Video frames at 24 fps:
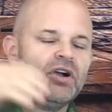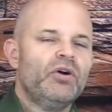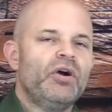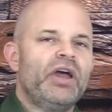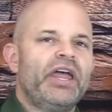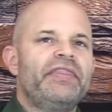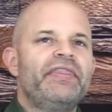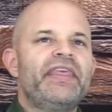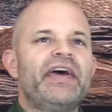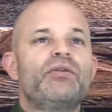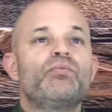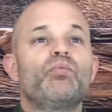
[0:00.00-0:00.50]

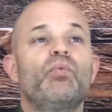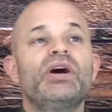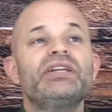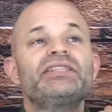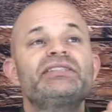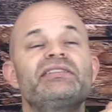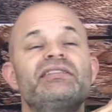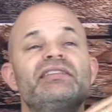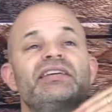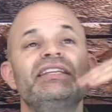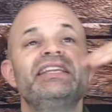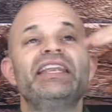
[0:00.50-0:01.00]
And then
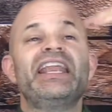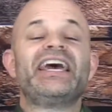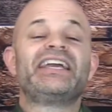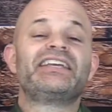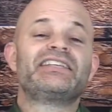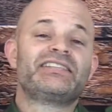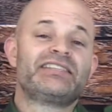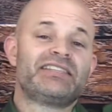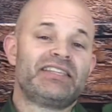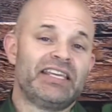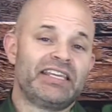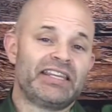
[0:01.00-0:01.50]
what's the
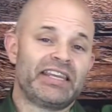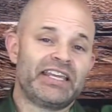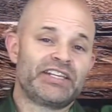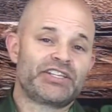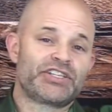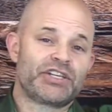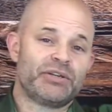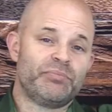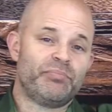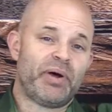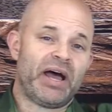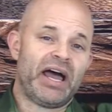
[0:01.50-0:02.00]
next thing they
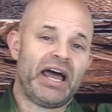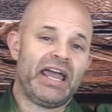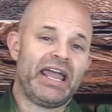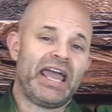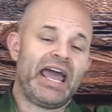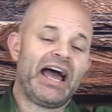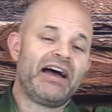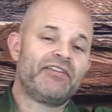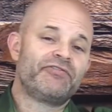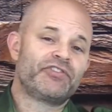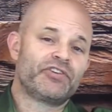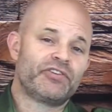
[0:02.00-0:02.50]
should buy
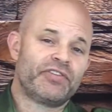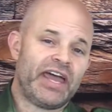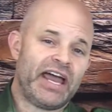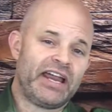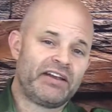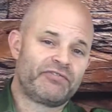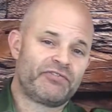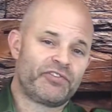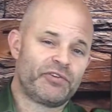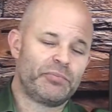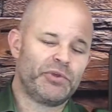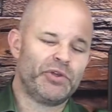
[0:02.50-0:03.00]
after
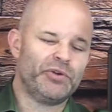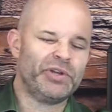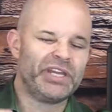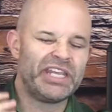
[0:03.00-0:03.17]
that from you?